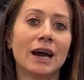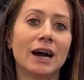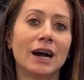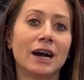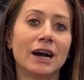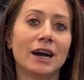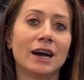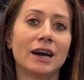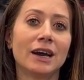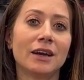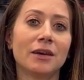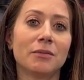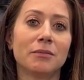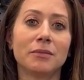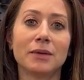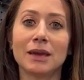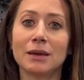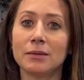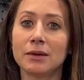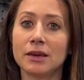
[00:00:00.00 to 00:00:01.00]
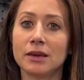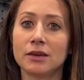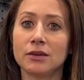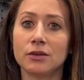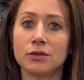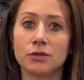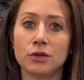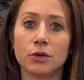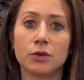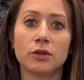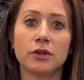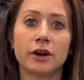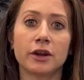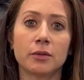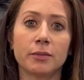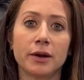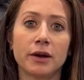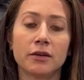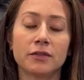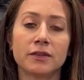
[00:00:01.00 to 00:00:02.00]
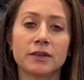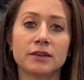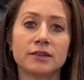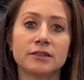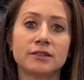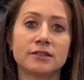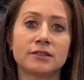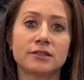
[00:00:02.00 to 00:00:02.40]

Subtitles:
Maybe you know a lot about this,